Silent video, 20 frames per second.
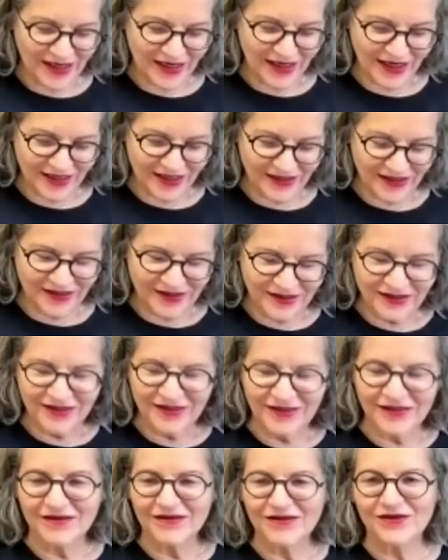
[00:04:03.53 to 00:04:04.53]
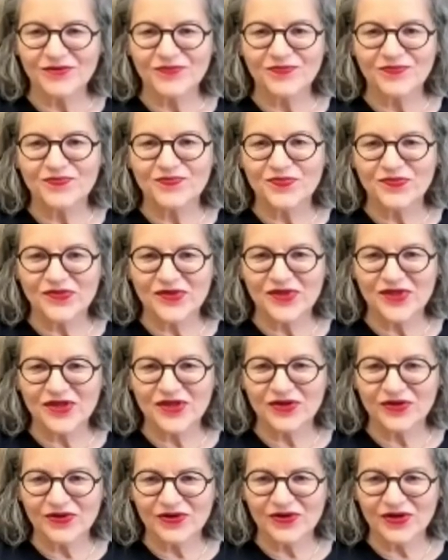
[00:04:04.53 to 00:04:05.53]
yeah. And
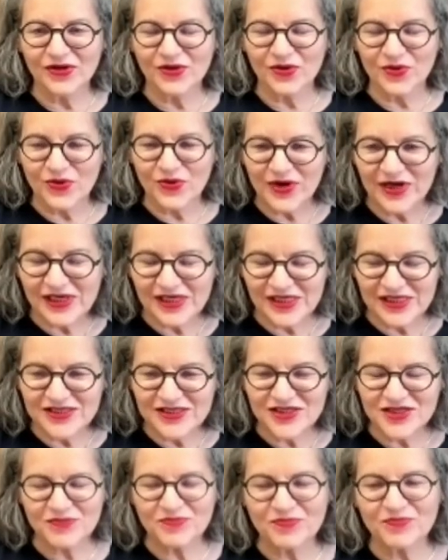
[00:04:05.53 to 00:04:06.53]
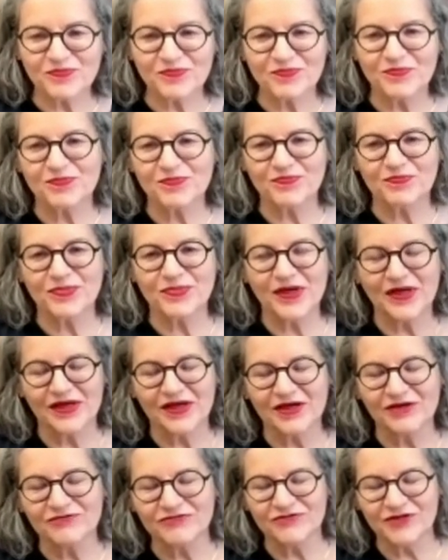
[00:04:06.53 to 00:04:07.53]
your earliest
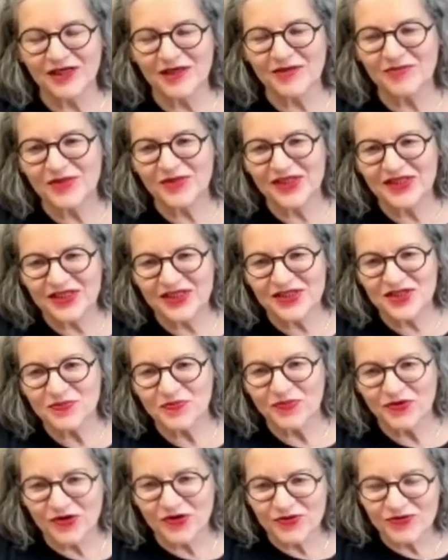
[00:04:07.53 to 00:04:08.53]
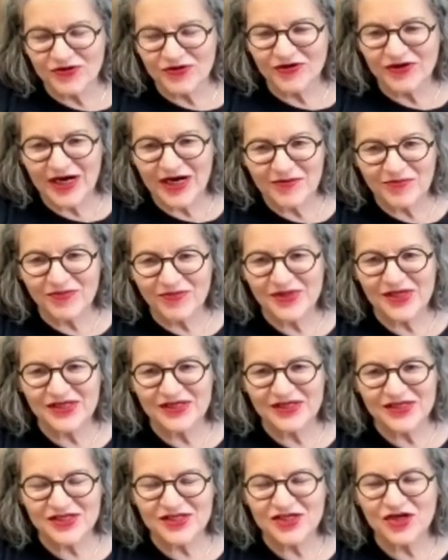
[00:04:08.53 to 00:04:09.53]
film in this program
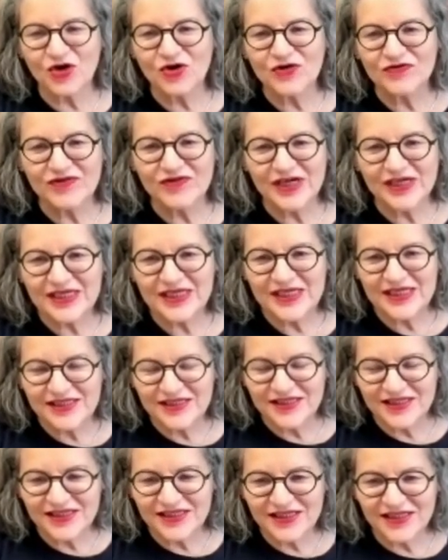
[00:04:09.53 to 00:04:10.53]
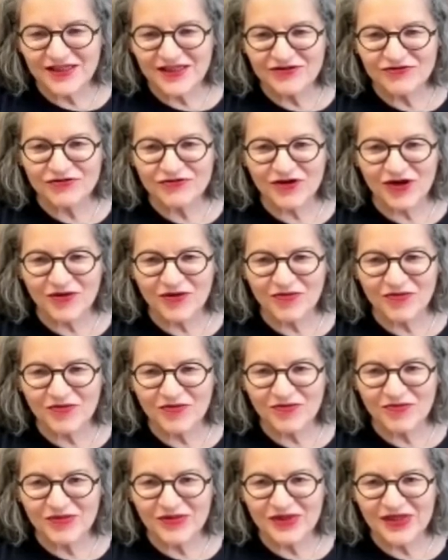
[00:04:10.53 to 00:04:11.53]
is Overeating
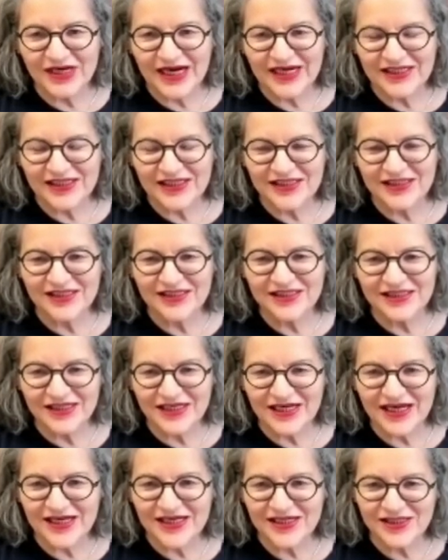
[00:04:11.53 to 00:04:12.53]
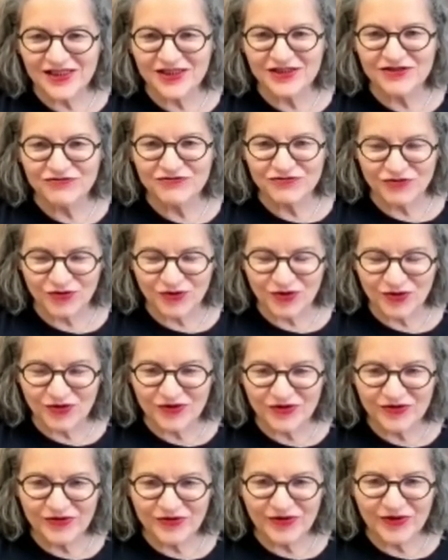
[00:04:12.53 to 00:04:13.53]
from
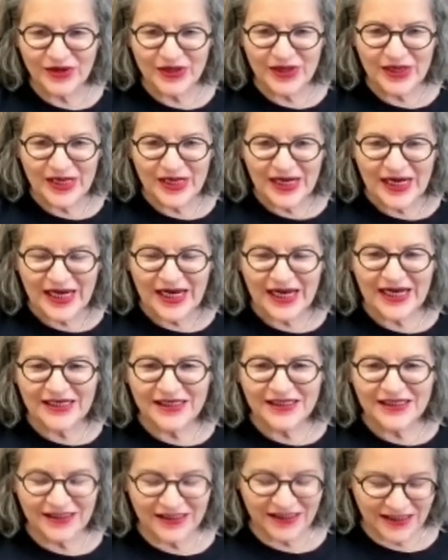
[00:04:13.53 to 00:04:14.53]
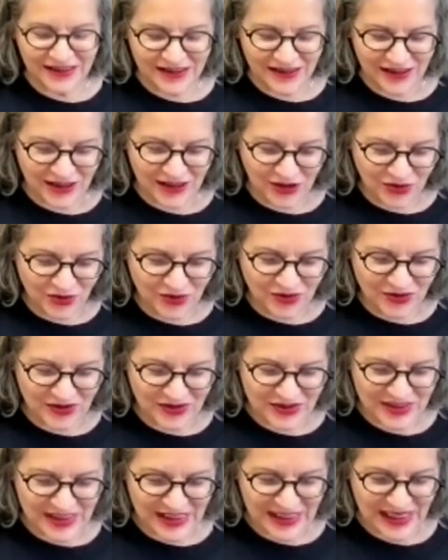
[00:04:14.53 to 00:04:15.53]
1984. Yeah. It
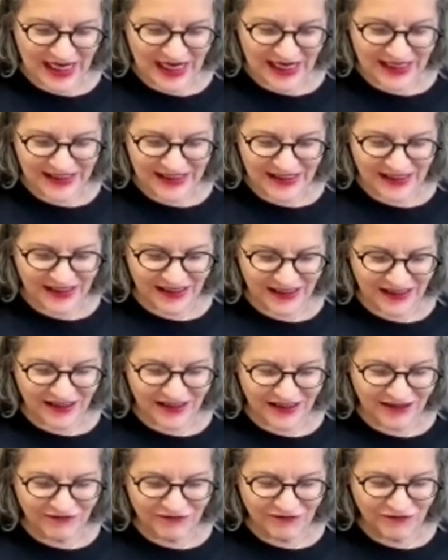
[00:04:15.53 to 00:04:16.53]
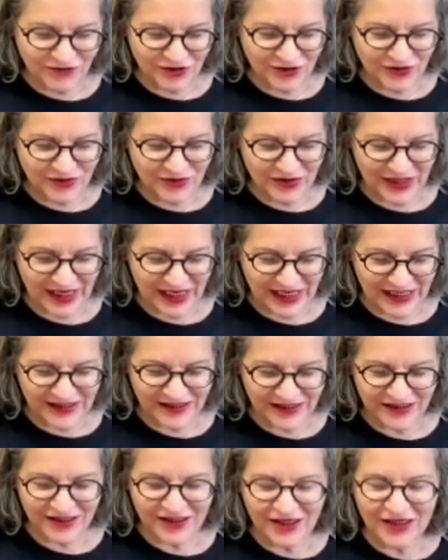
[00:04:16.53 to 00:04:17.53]
looks like if you
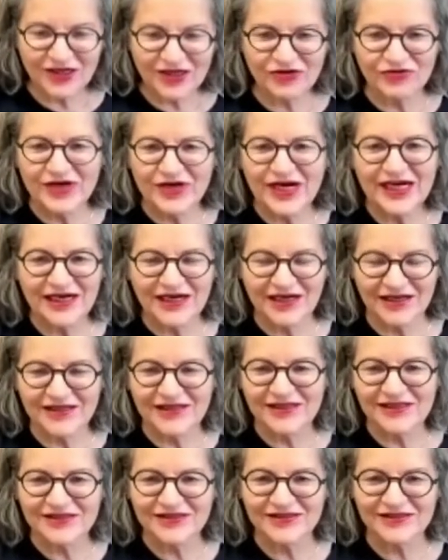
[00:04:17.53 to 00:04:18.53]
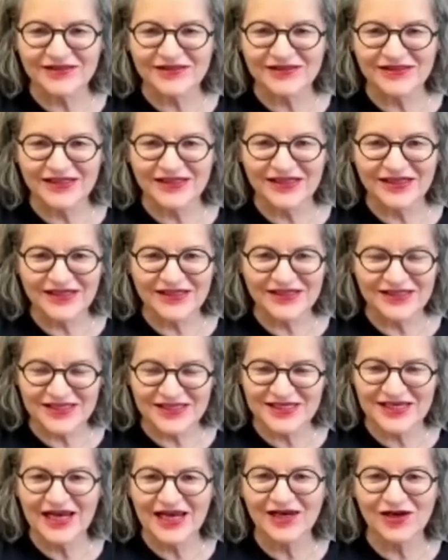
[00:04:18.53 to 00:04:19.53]
had crinkled the
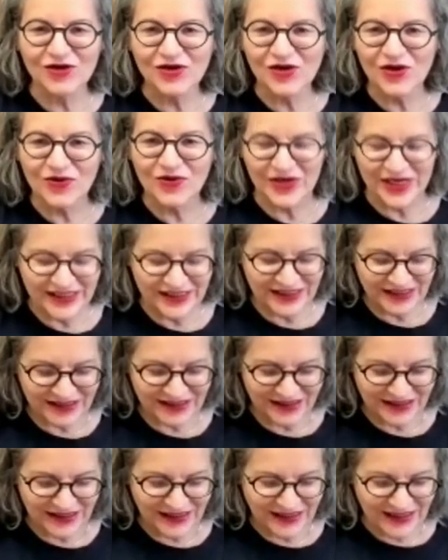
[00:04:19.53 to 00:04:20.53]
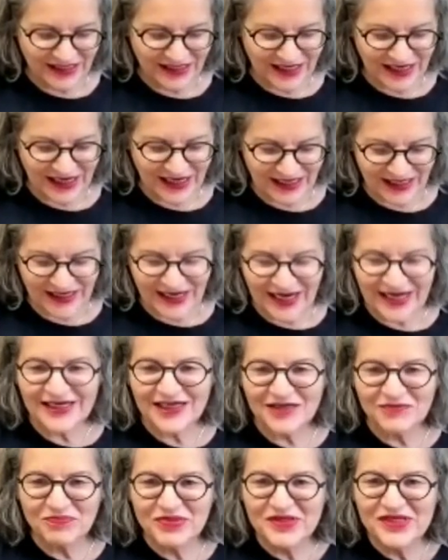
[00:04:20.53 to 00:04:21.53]
celluloid,
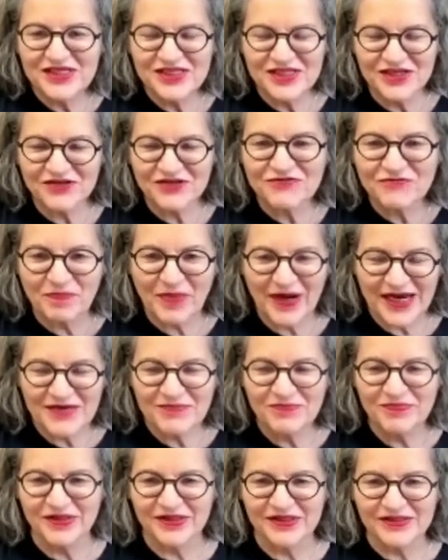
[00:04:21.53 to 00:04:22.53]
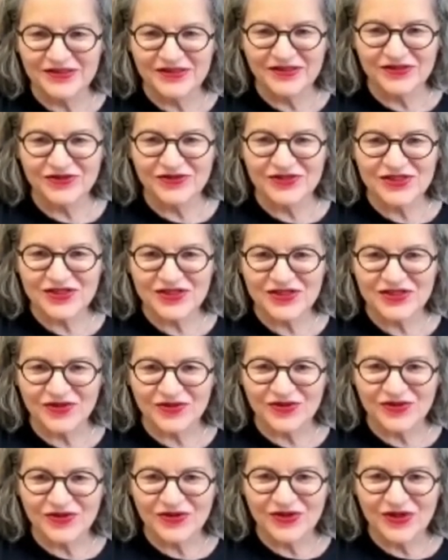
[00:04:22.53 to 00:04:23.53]
like a piece of paper or so.
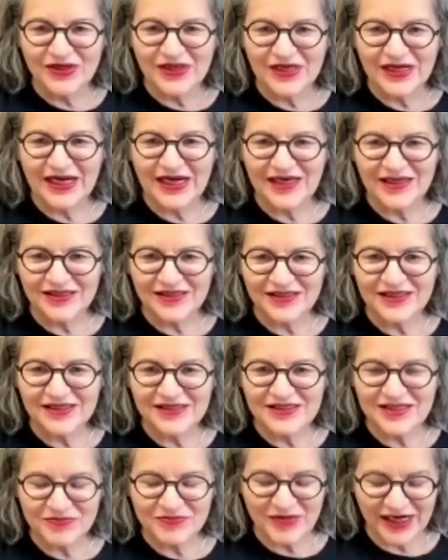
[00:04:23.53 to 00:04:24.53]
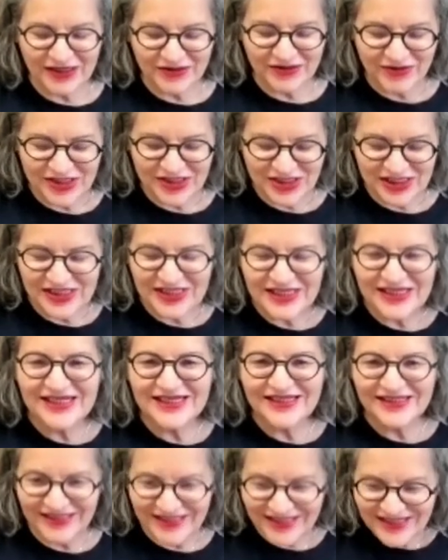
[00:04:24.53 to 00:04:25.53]
Yeah. And that's my
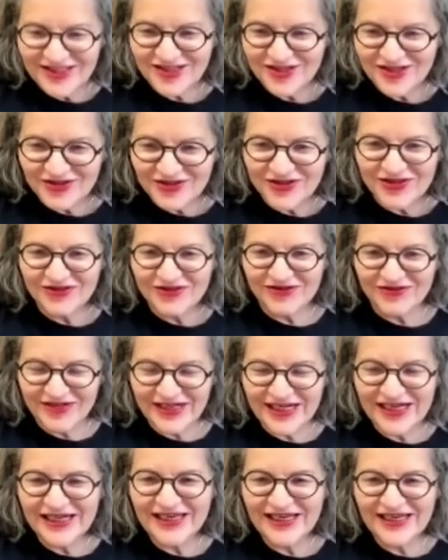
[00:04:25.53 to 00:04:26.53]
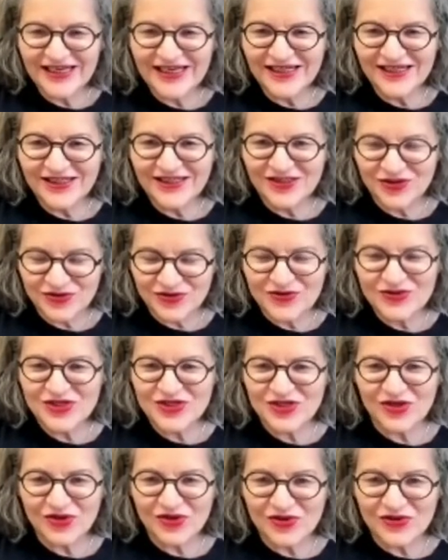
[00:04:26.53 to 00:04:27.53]
question. Did you really do
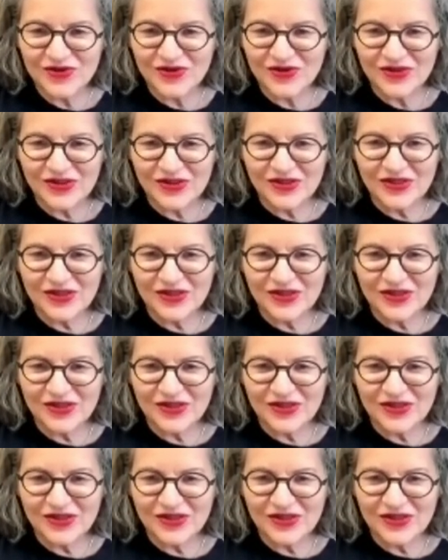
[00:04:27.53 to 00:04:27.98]
so?